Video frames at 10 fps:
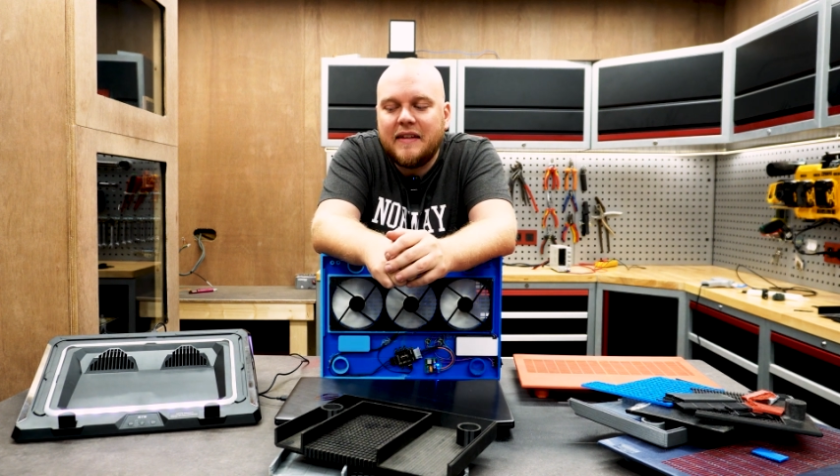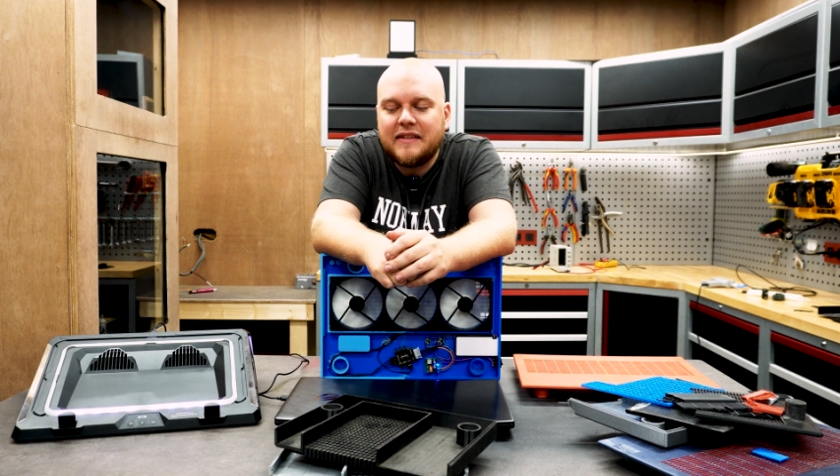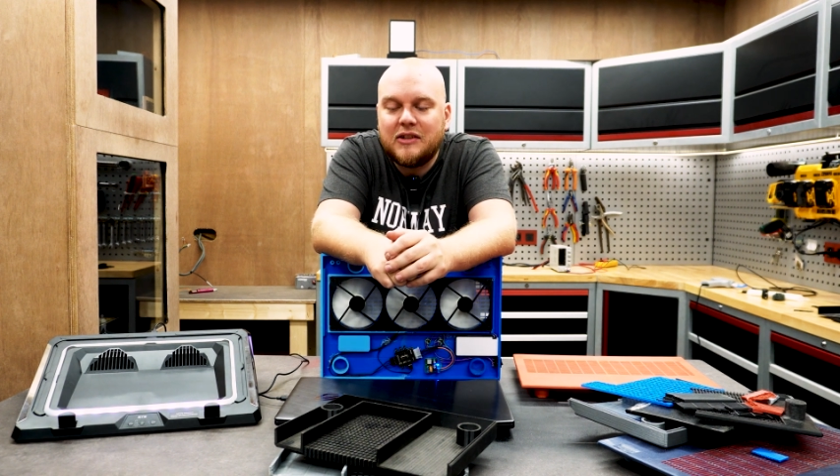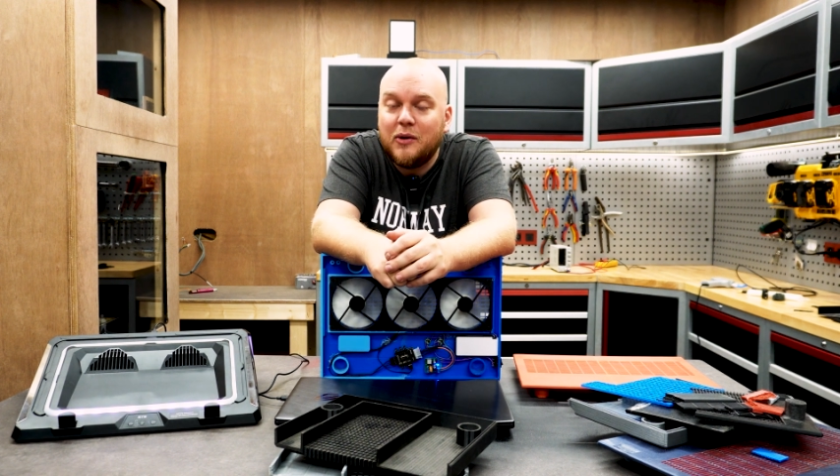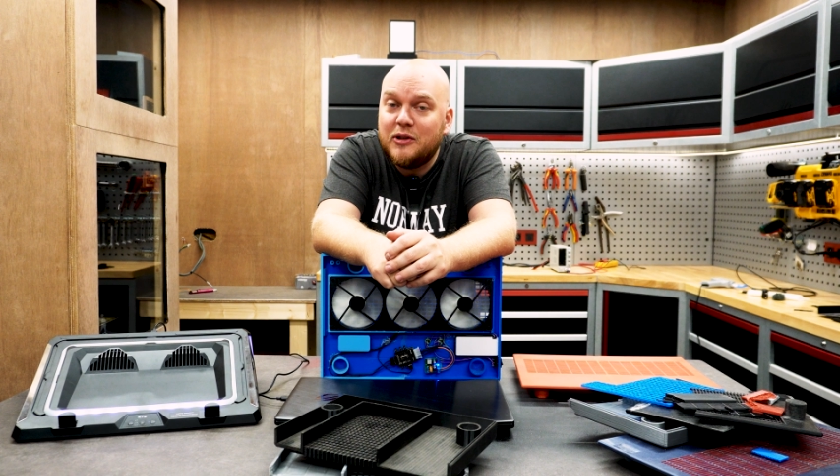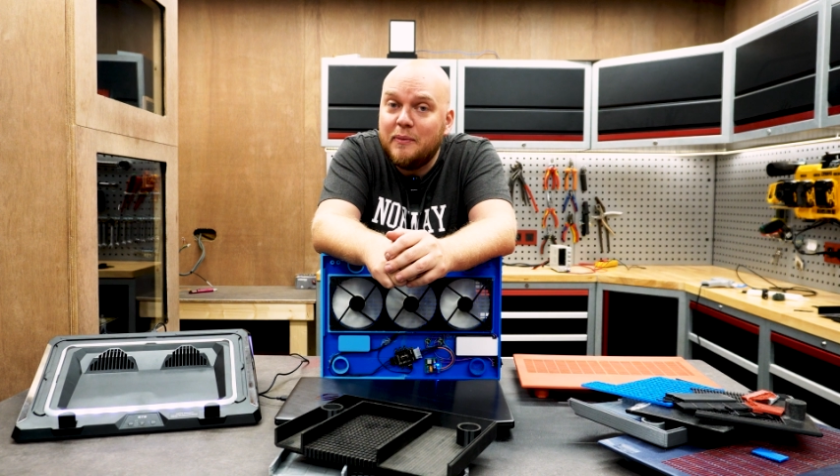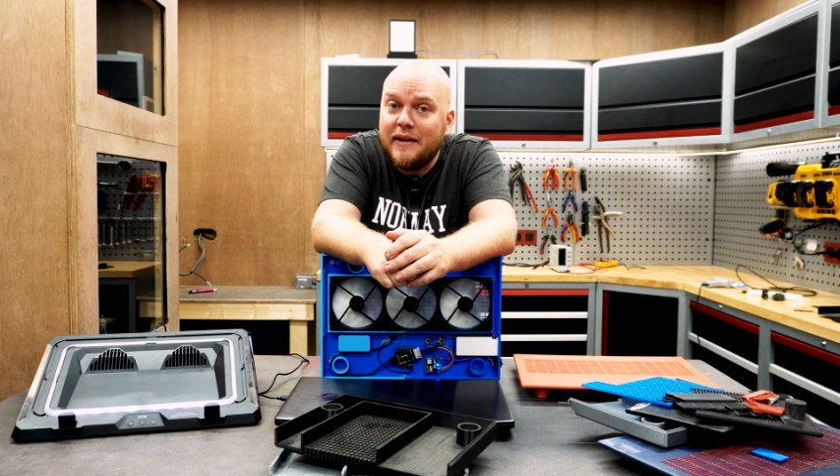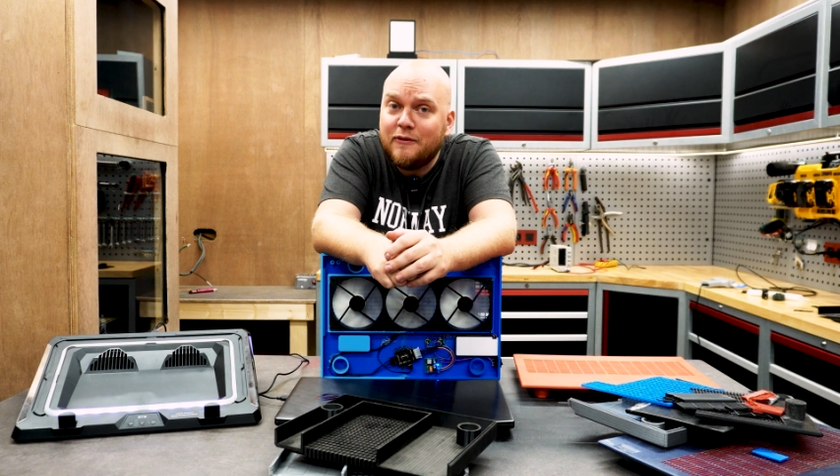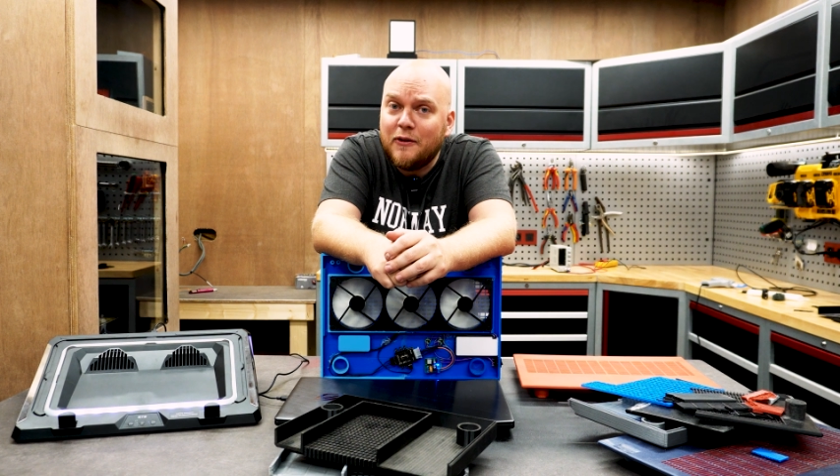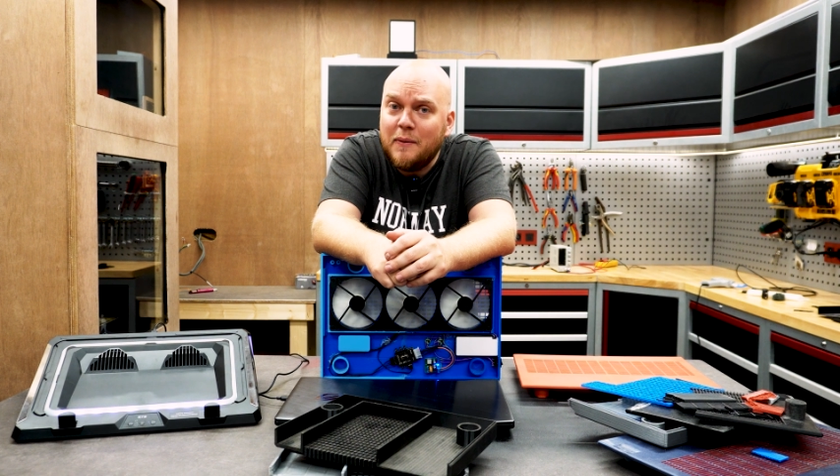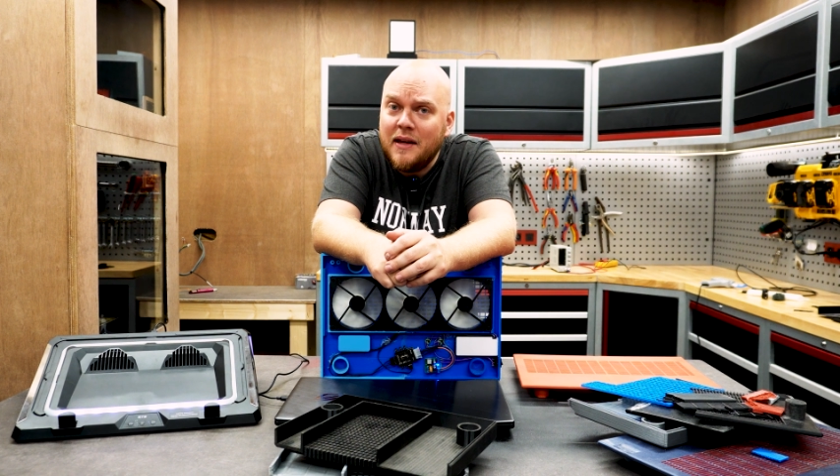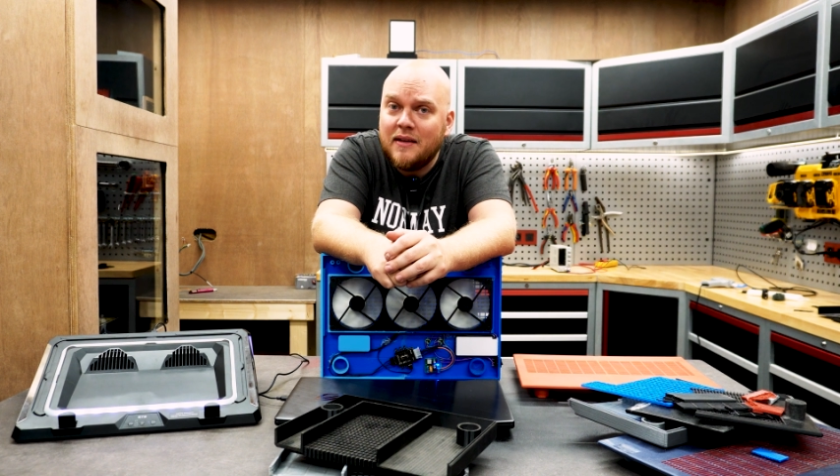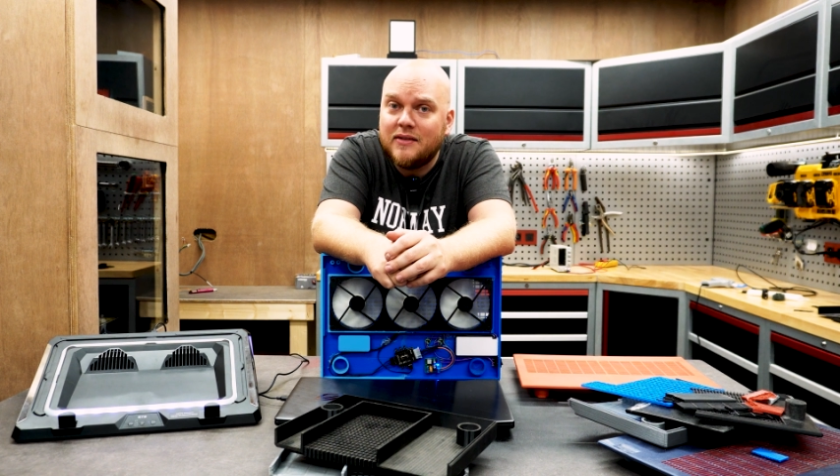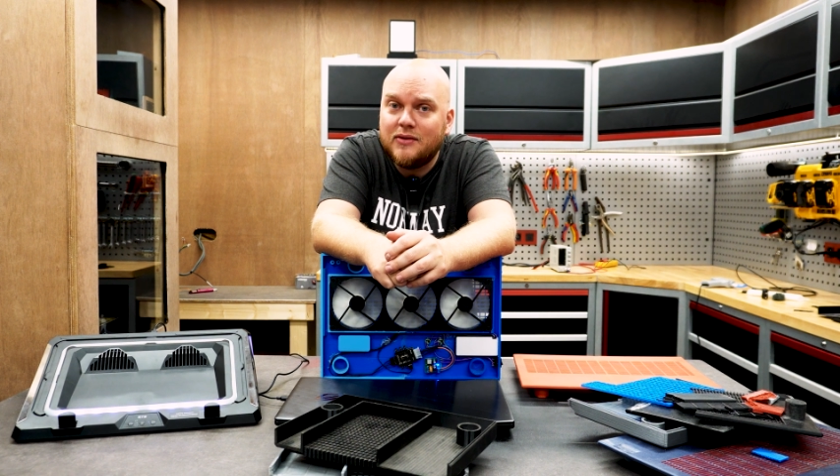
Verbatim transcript: that's going to be it for me.